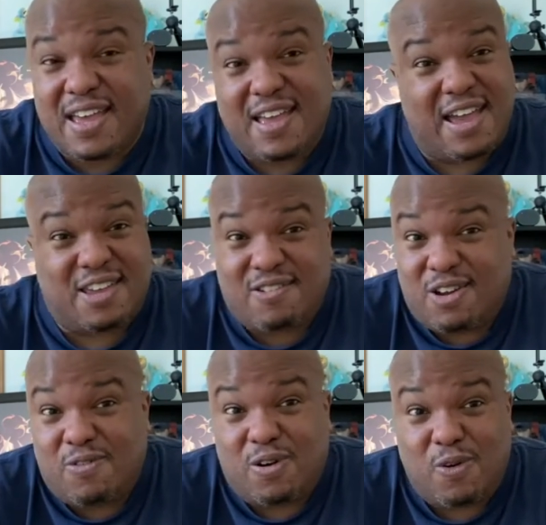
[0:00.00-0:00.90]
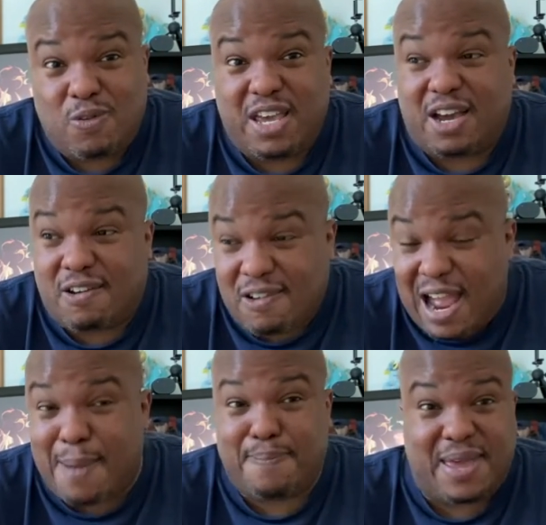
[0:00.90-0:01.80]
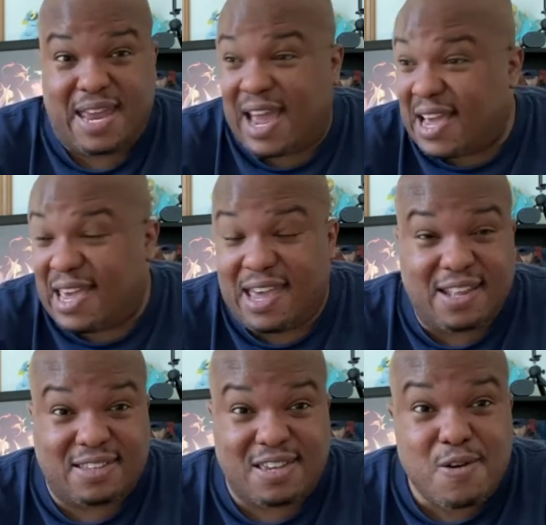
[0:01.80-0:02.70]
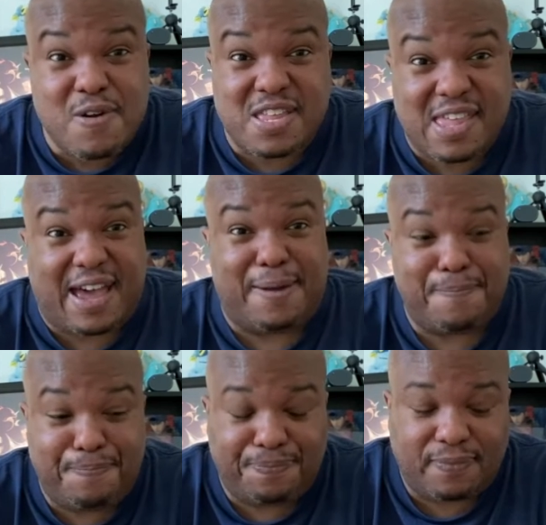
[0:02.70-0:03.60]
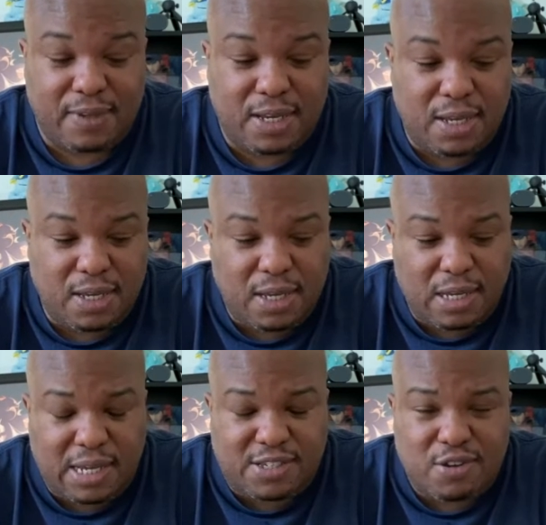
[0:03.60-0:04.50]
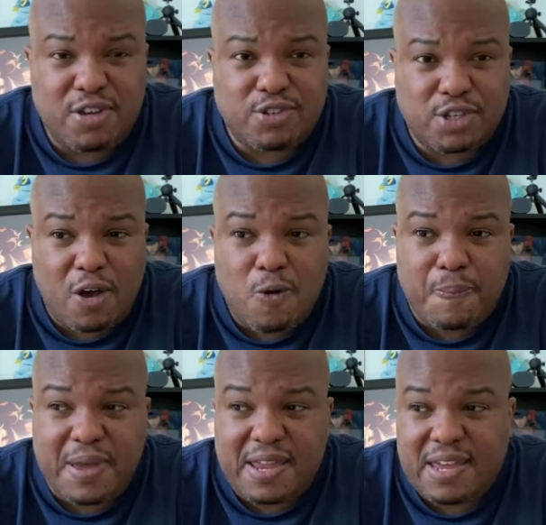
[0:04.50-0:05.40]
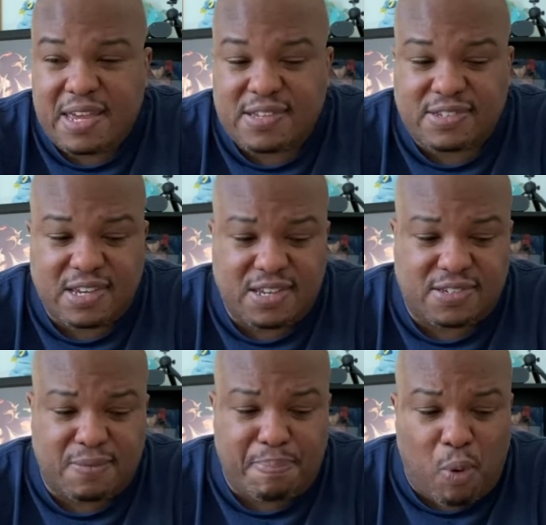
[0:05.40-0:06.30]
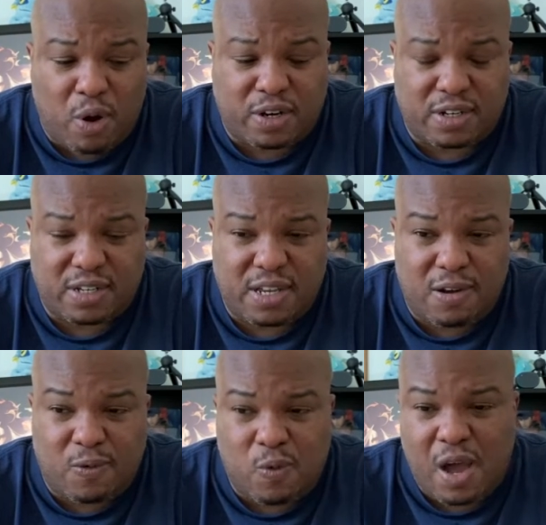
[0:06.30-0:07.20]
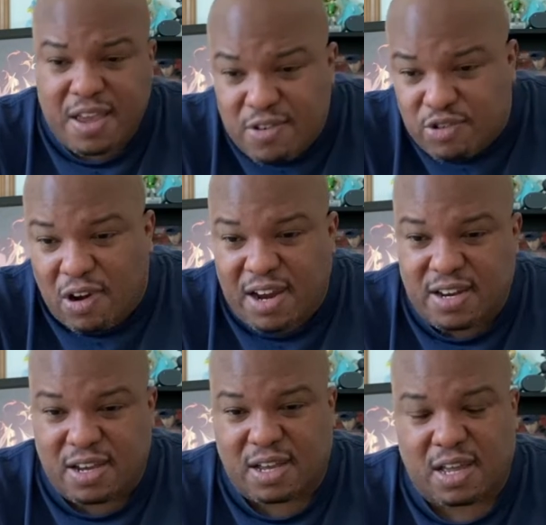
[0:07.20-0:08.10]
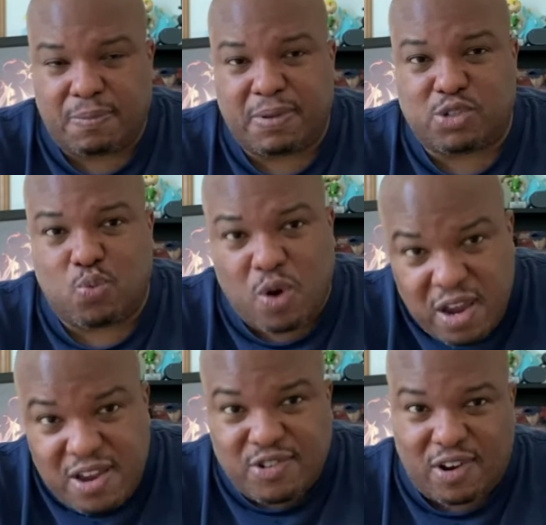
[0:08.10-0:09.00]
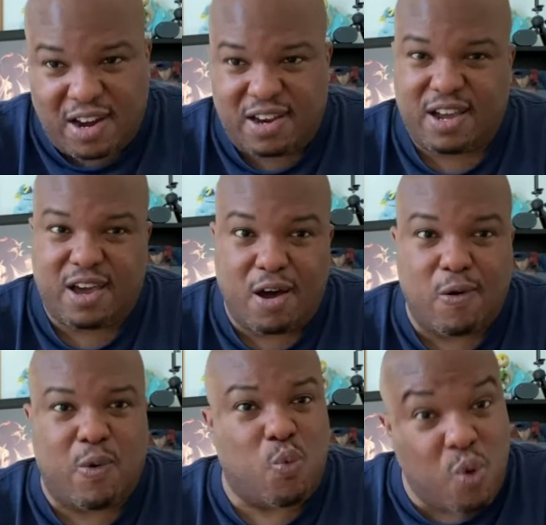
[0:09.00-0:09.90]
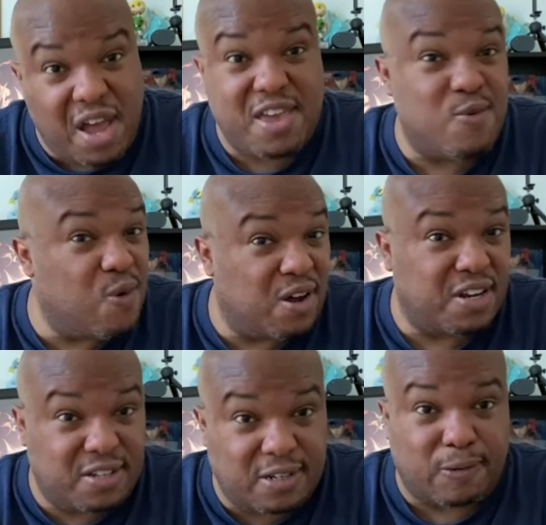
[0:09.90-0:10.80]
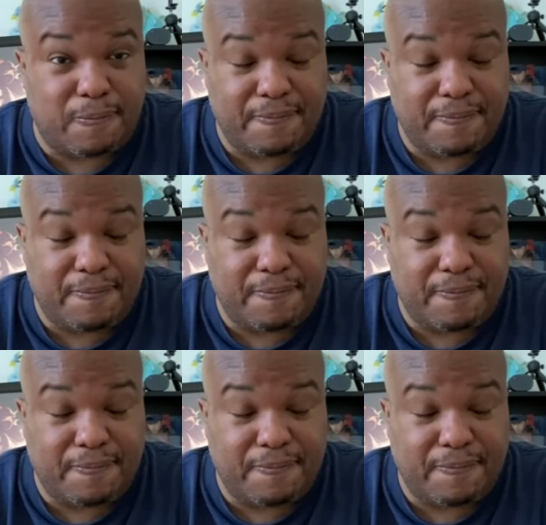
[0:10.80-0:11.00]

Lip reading: and you're going, holy crap, man, I can't deal with that. And so your scope is important. You know, what you're trying to accomplish, where you're trying to go, and what you want to do.